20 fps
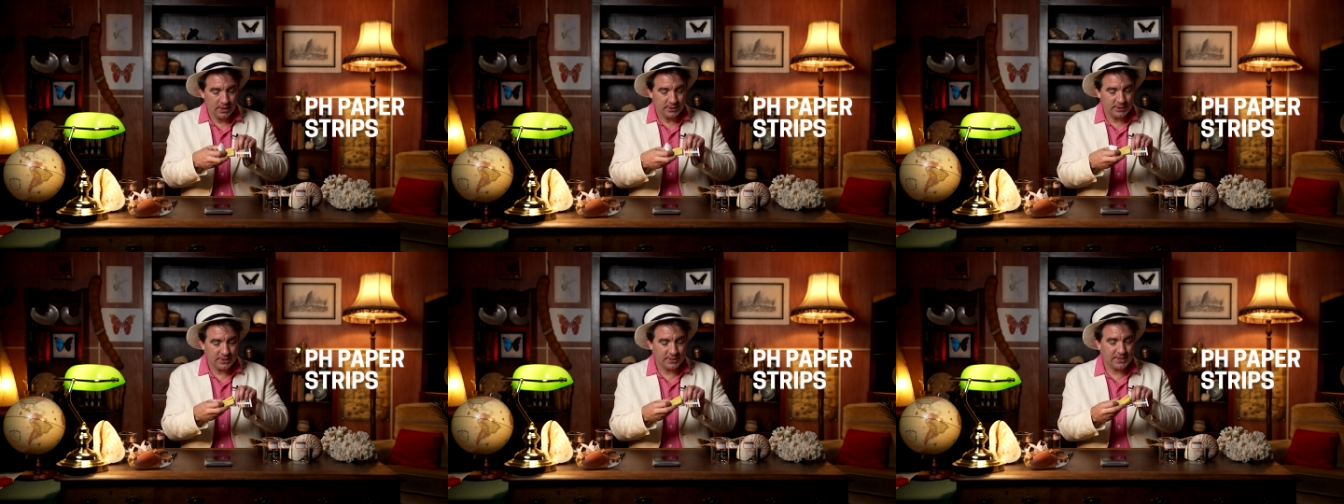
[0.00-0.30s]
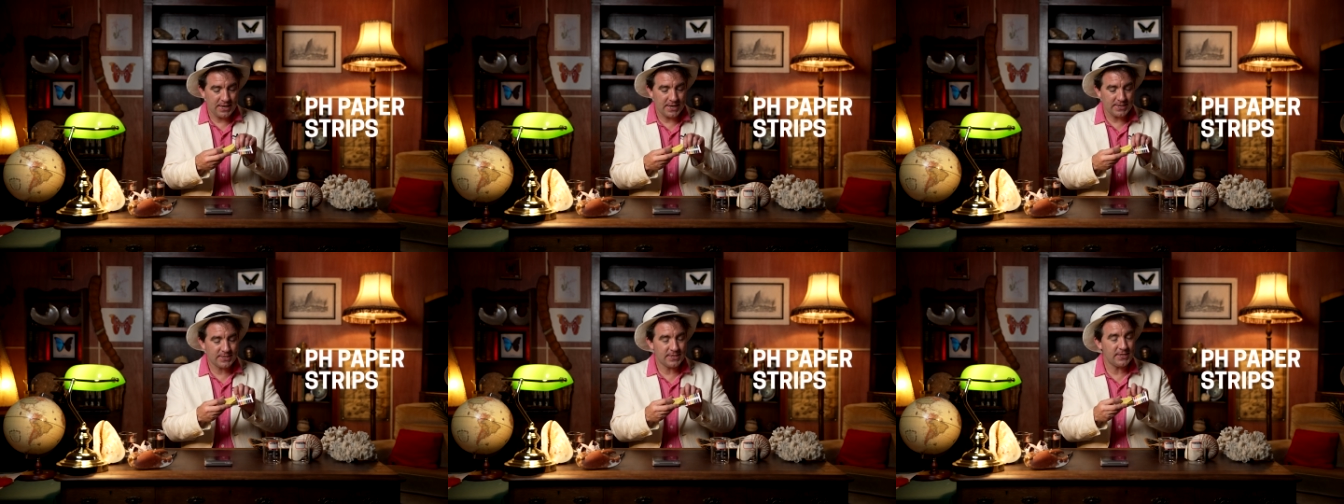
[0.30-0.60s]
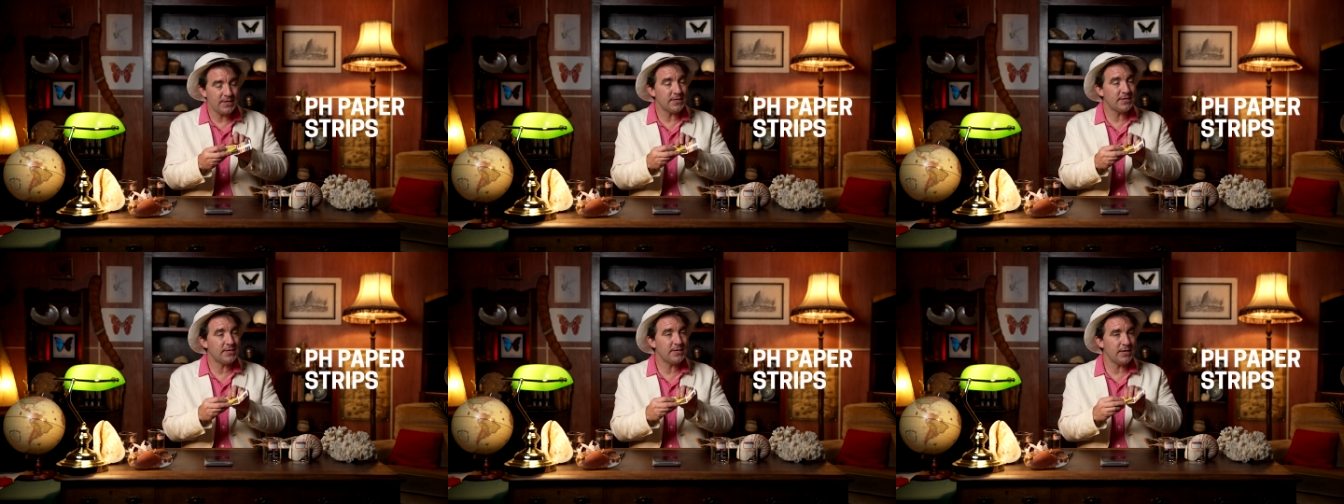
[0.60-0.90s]
to test
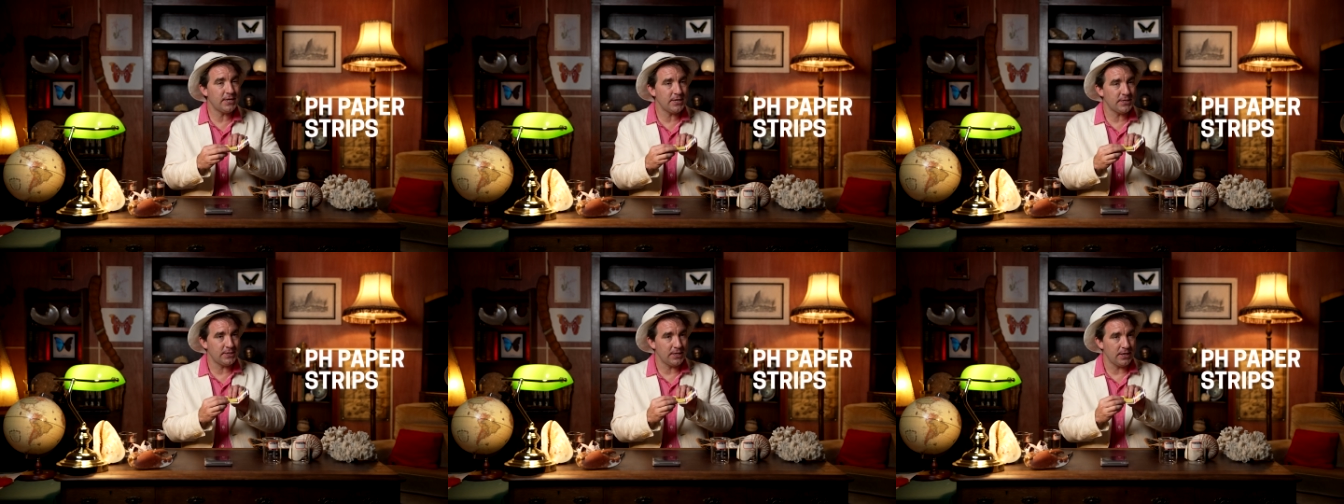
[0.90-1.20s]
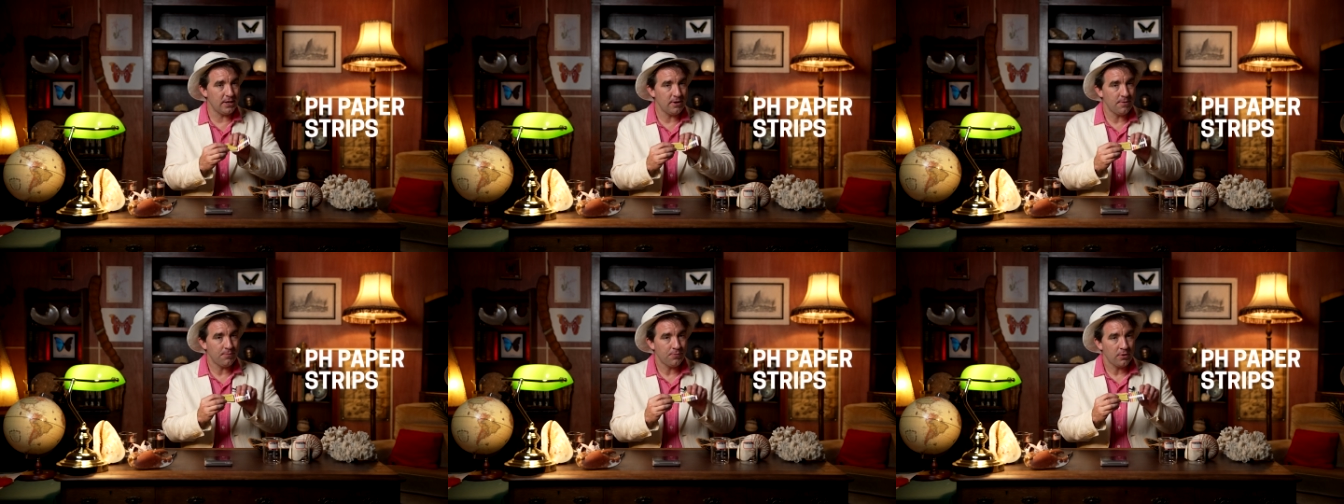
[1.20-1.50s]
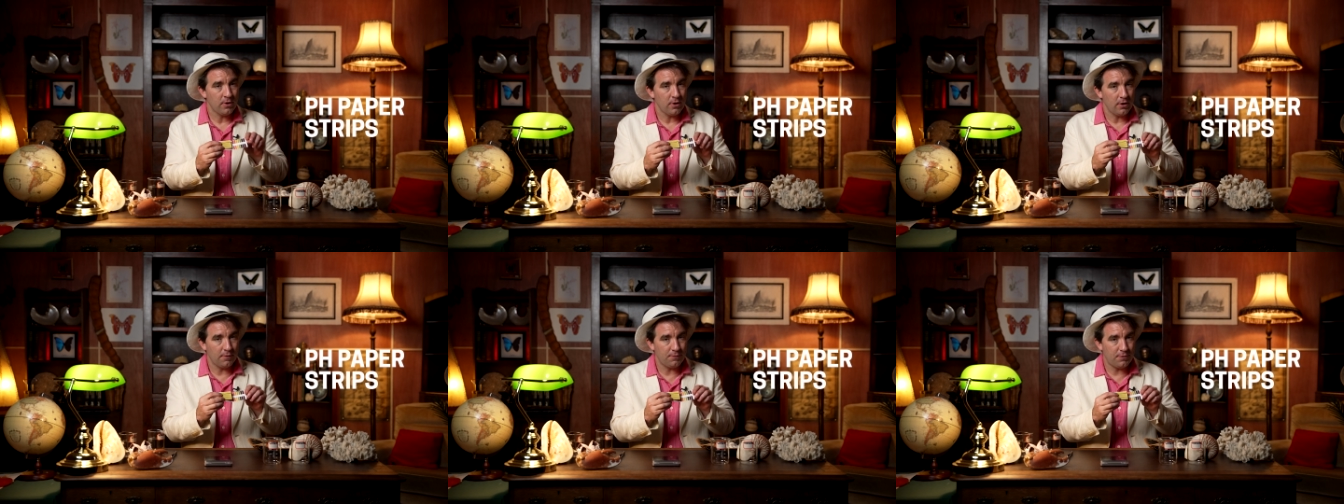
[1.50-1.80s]
the acidity
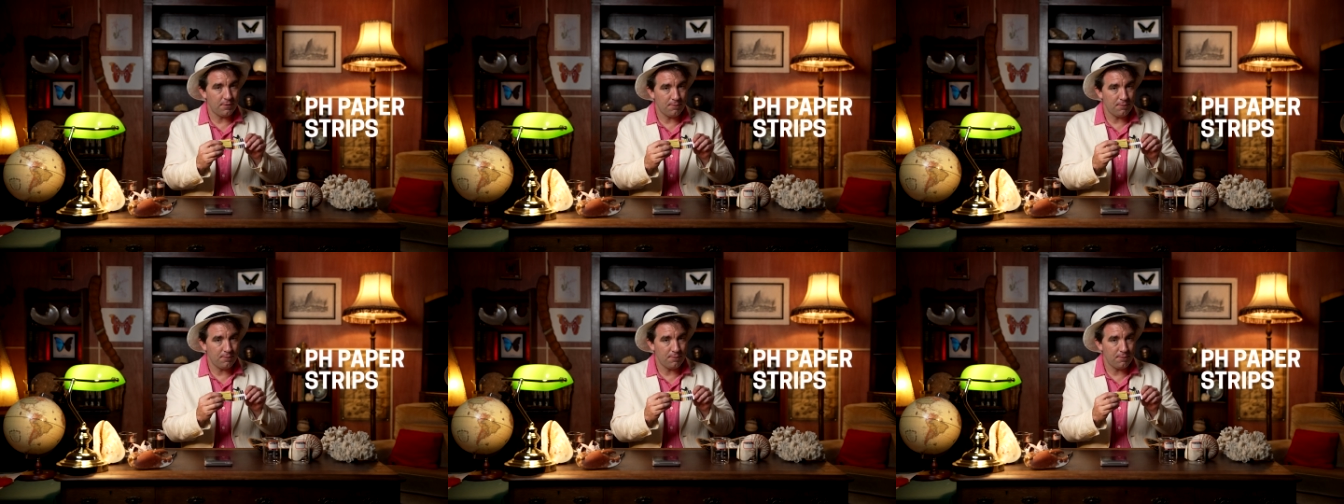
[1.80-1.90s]
of